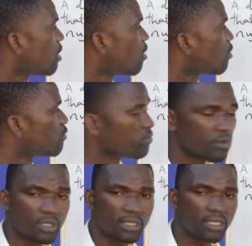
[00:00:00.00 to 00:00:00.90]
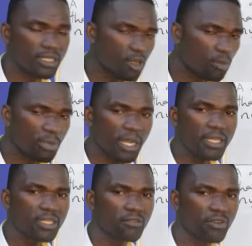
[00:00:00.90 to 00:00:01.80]
of the
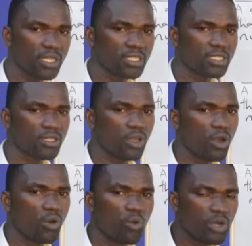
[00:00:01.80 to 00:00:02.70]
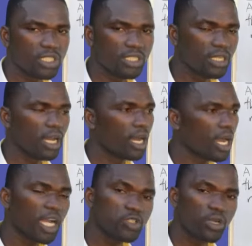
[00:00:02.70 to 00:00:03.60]
combined event which are
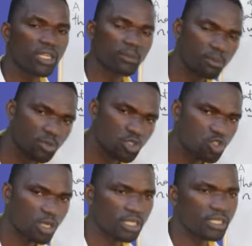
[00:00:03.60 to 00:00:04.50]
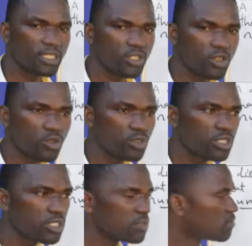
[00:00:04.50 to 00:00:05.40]
actually mutually
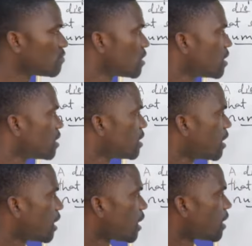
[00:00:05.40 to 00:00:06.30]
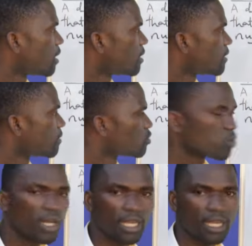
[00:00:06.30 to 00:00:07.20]
inclusive to
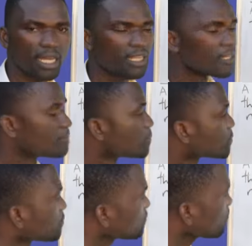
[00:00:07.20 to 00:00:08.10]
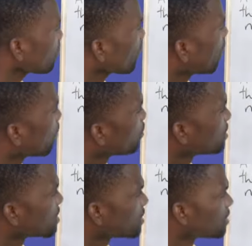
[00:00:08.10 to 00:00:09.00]
one another. We'll
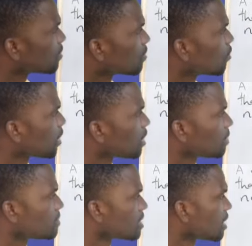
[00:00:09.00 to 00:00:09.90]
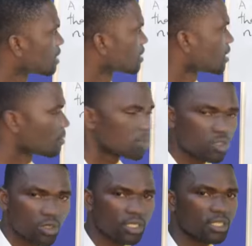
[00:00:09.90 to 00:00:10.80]
see why I'm saying they are
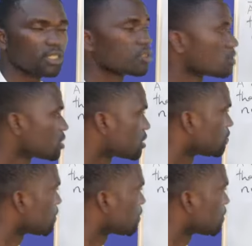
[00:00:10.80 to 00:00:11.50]
mutually inclusive.